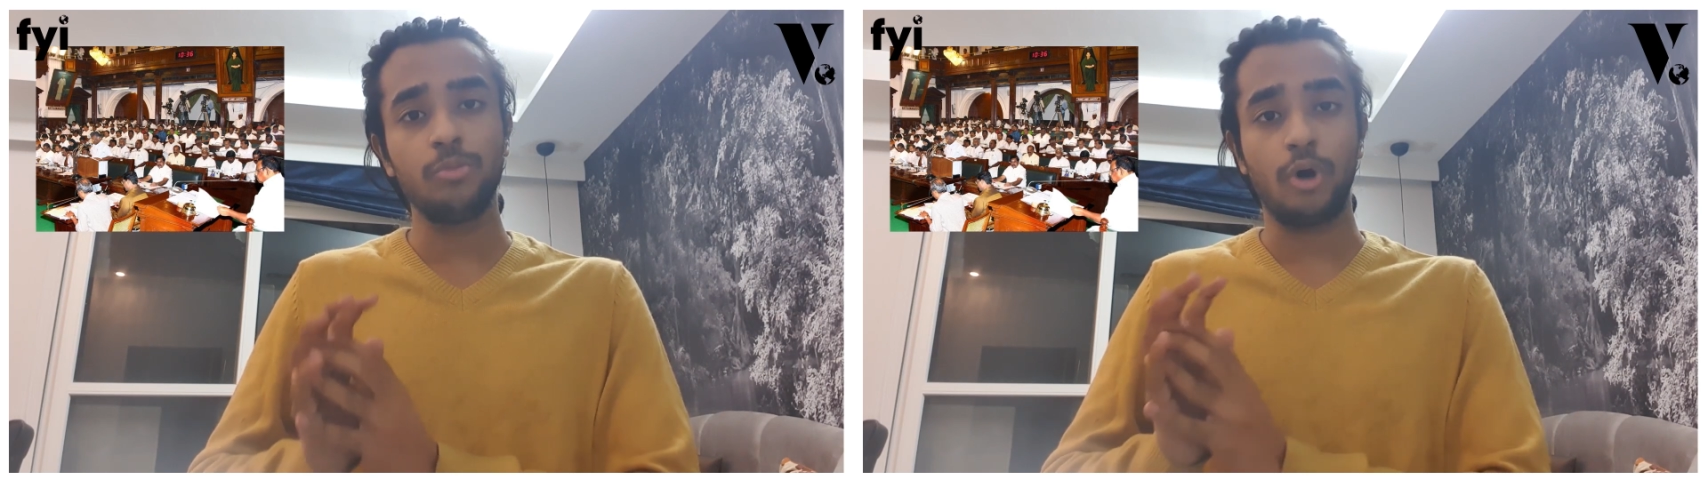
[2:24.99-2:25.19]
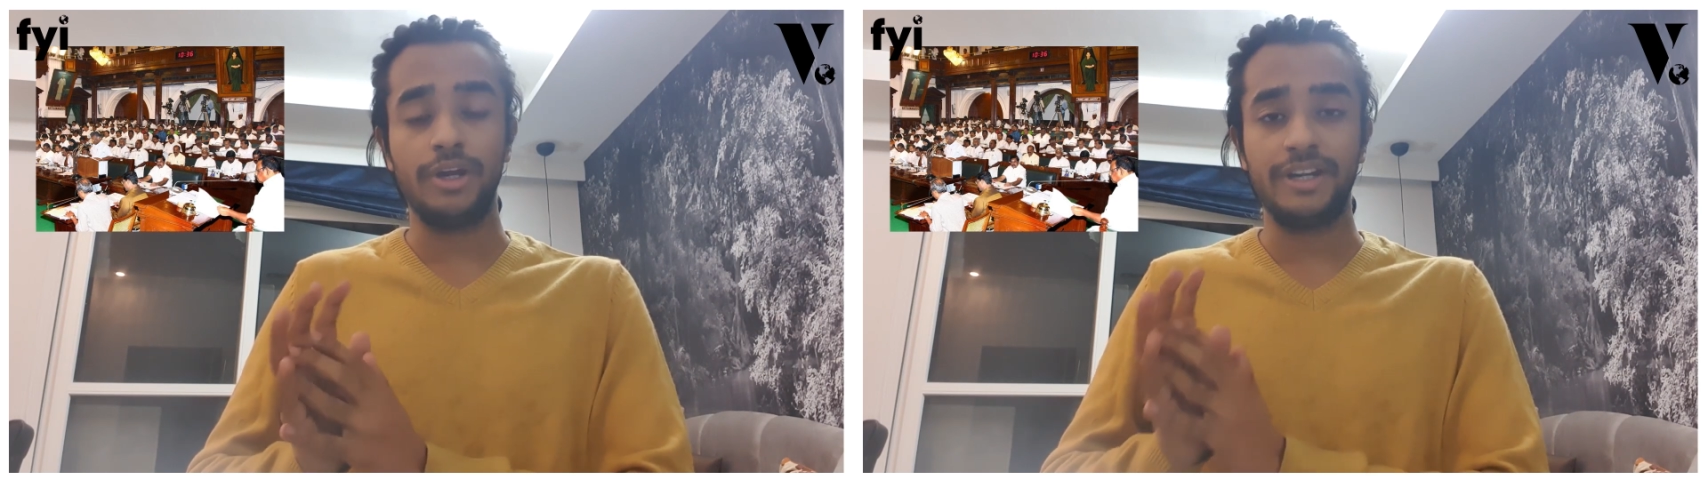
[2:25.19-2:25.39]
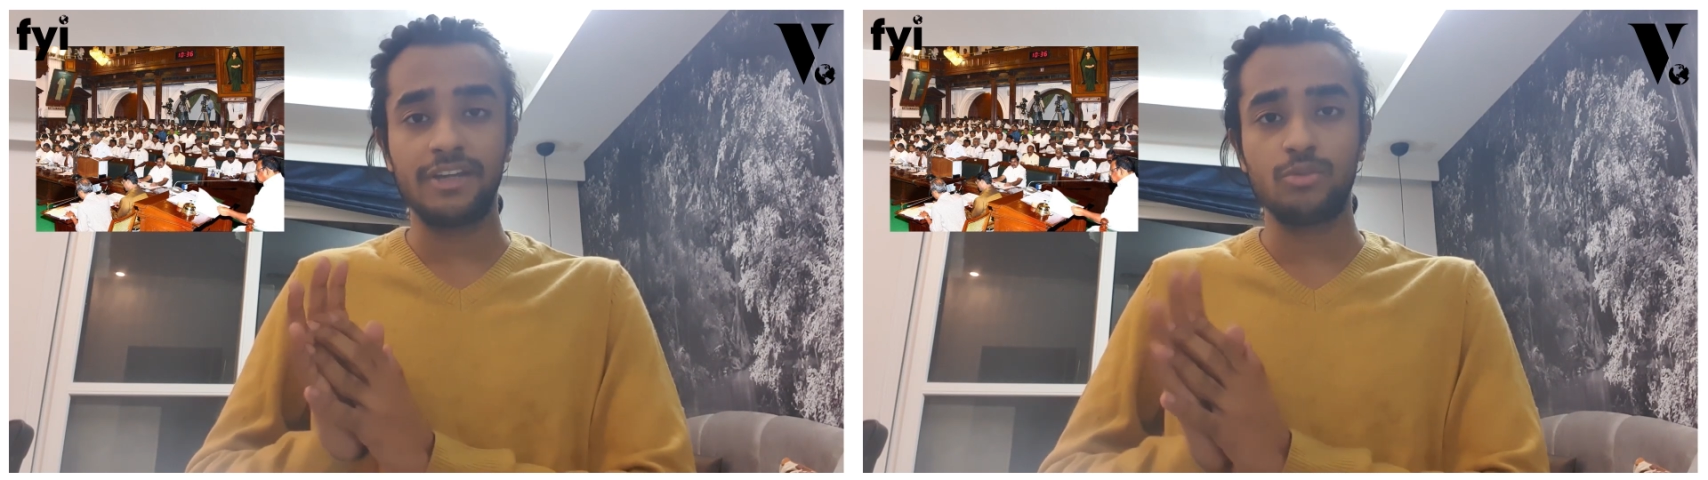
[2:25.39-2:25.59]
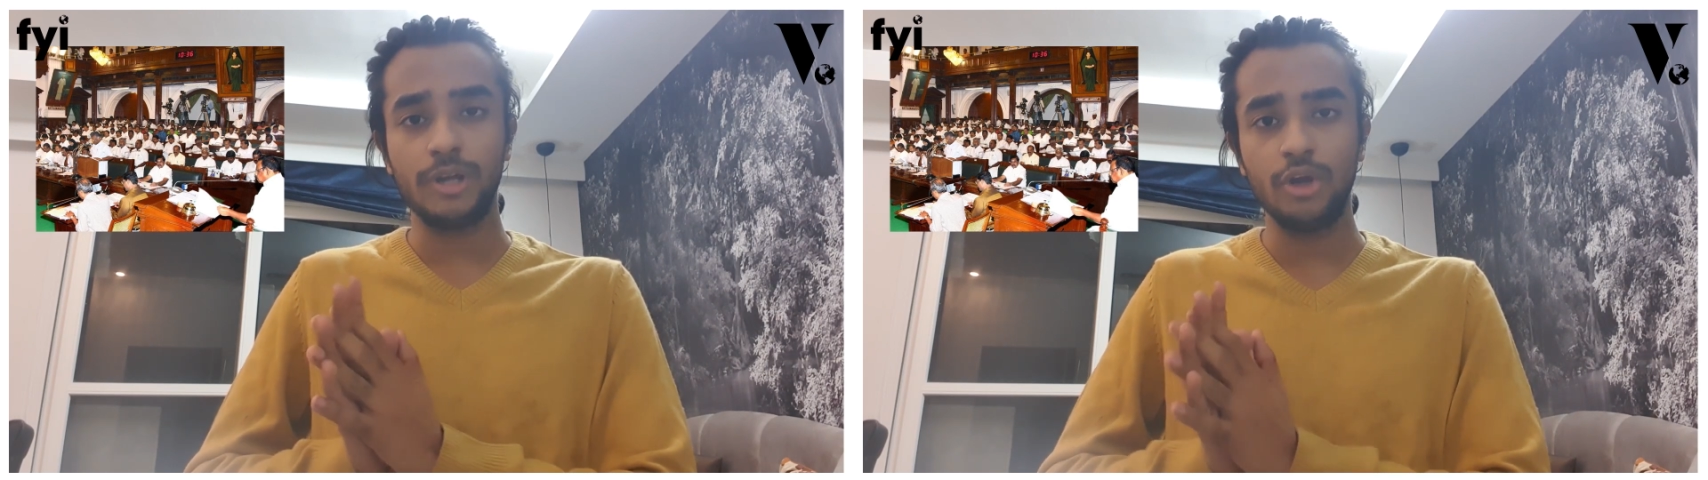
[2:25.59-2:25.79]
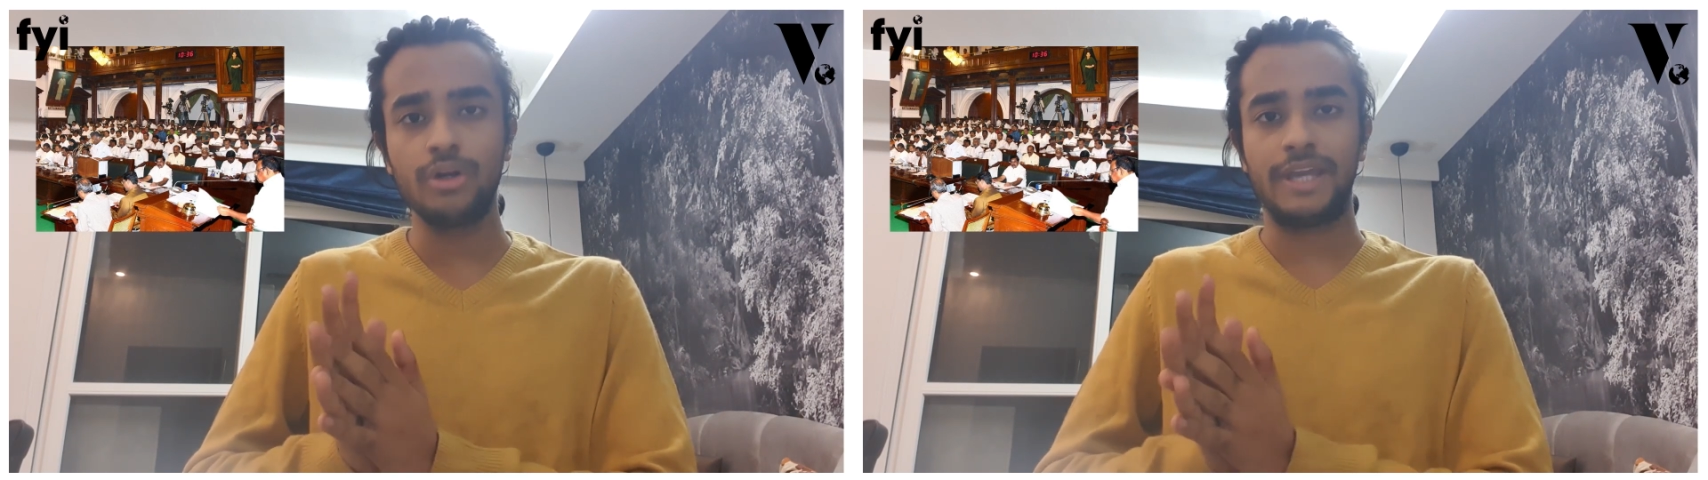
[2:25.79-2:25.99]
politics will
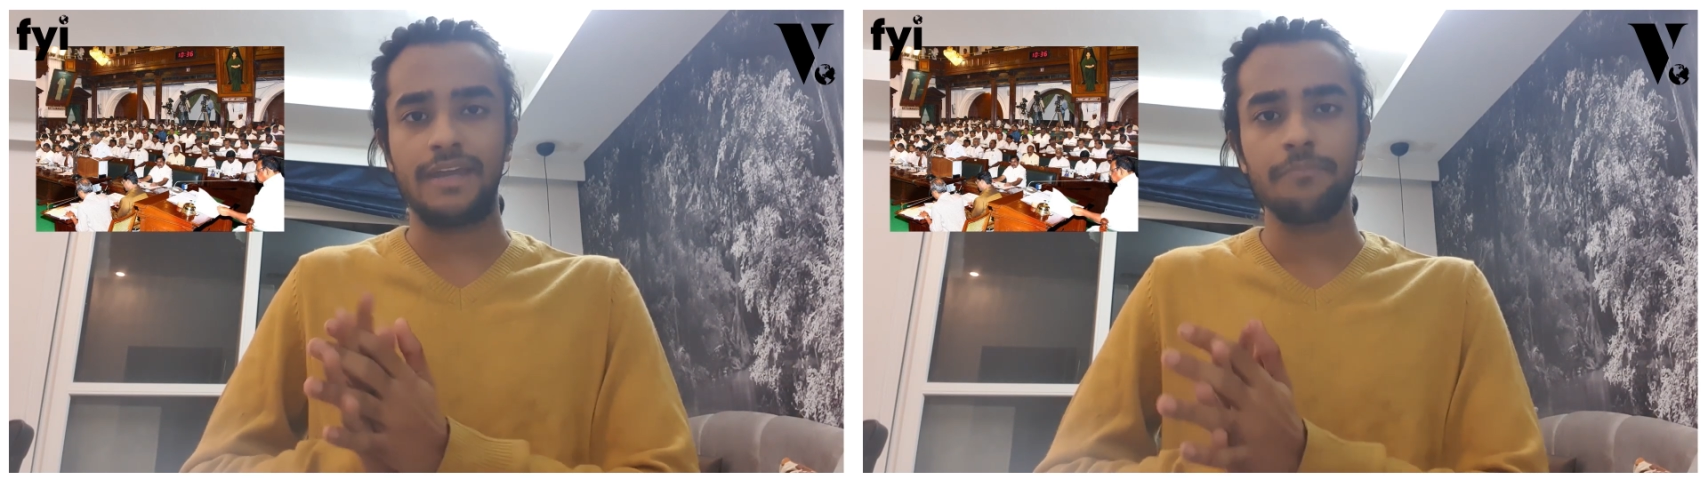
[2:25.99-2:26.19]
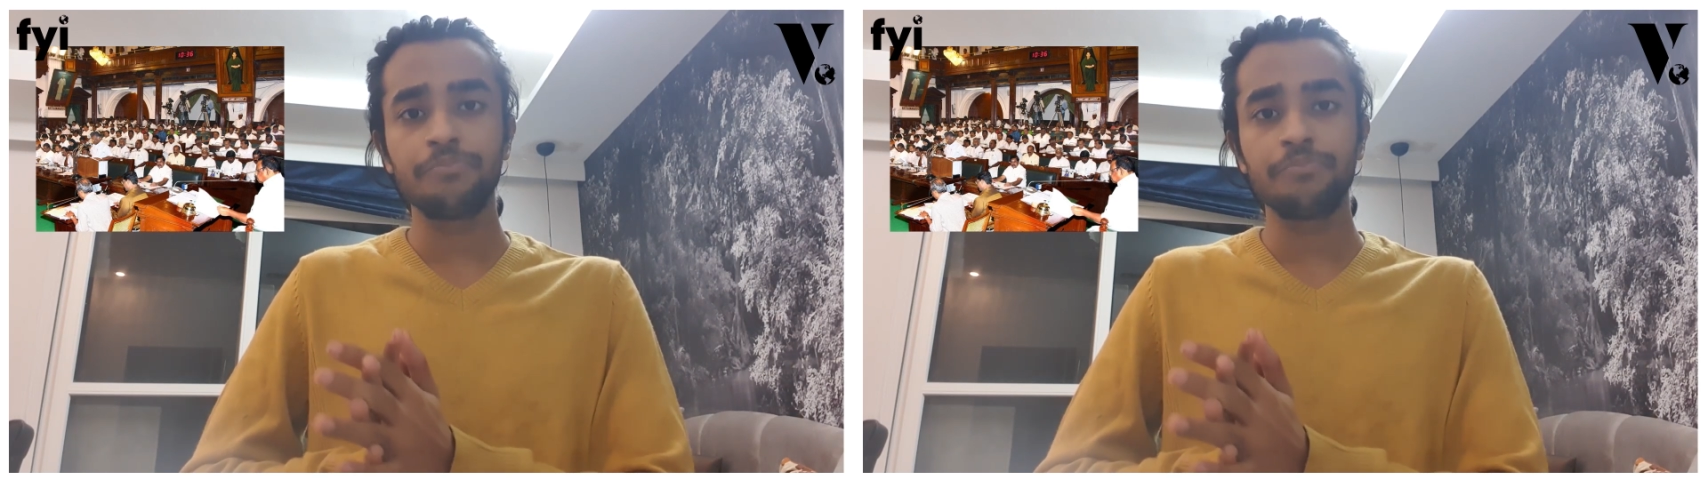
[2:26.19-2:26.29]
look like.